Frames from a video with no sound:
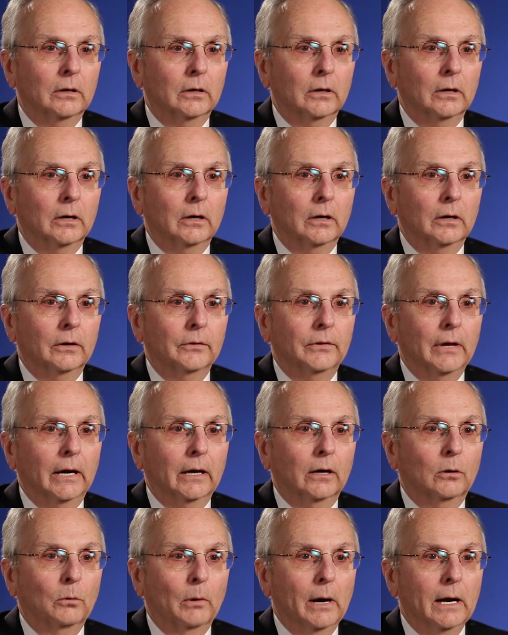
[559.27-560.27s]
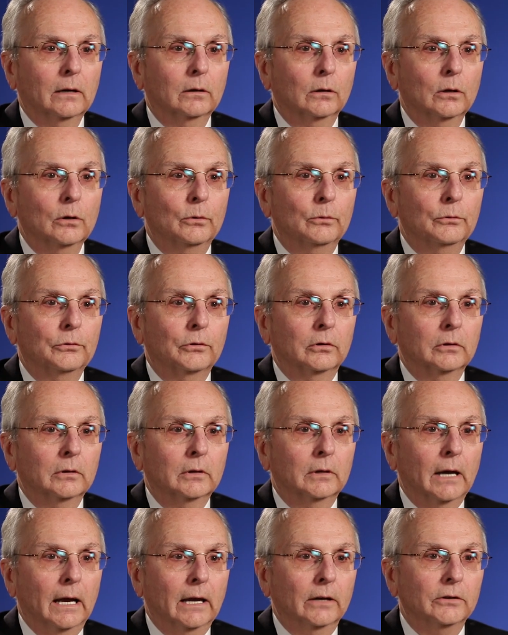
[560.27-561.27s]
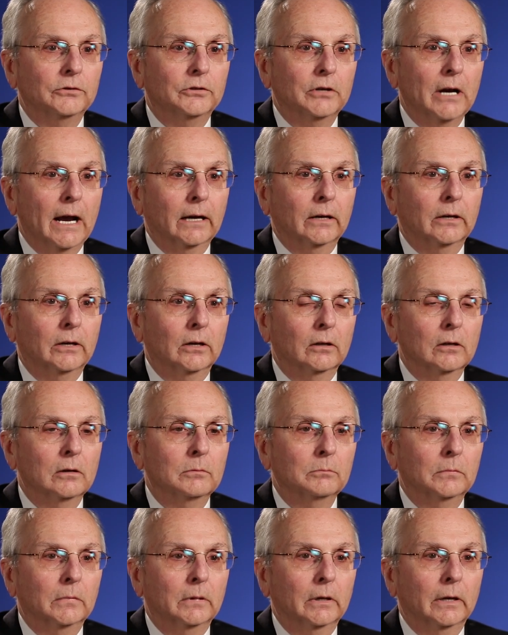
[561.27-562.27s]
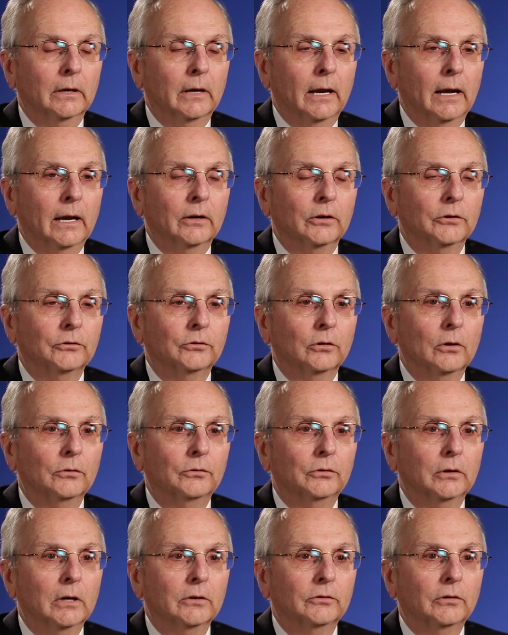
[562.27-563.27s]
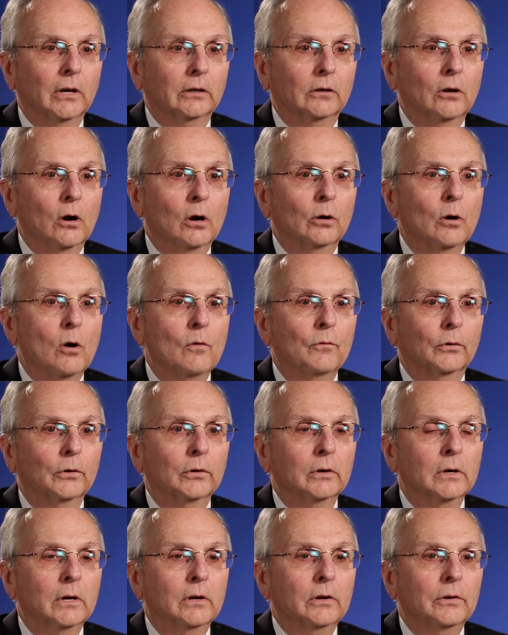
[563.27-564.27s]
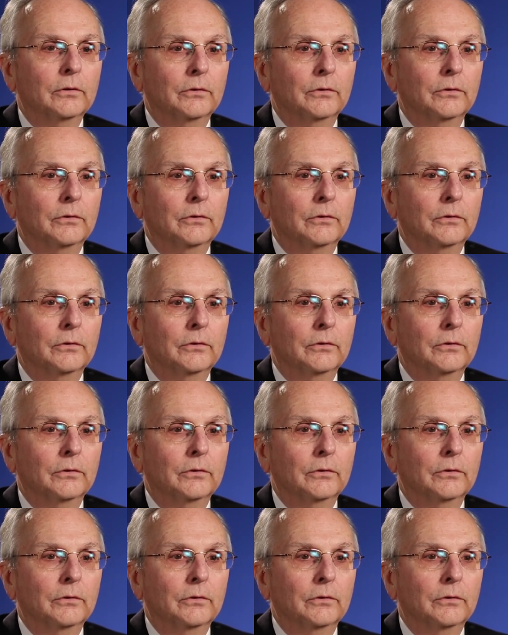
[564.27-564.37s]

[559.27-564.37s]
uh, that Greg Luth at Jack Gillum and Associates had gone over